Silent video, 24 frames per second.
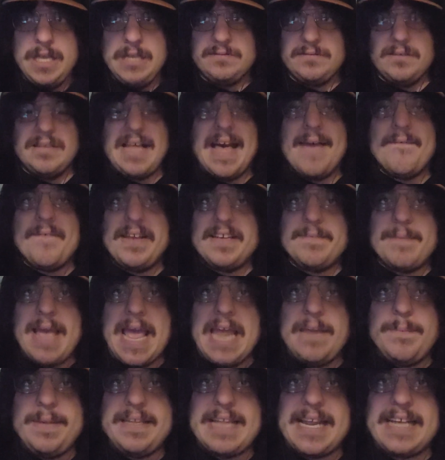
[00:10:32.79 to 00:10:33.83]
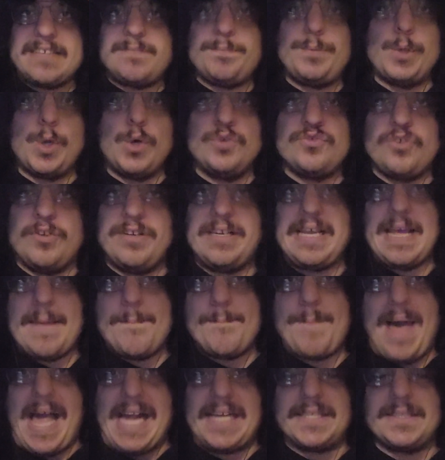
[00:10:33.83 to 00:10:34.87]
they'll have an enemy that explodes on
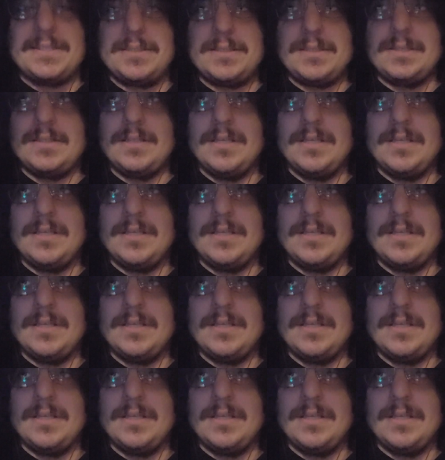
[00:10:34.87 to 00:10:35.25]
impact.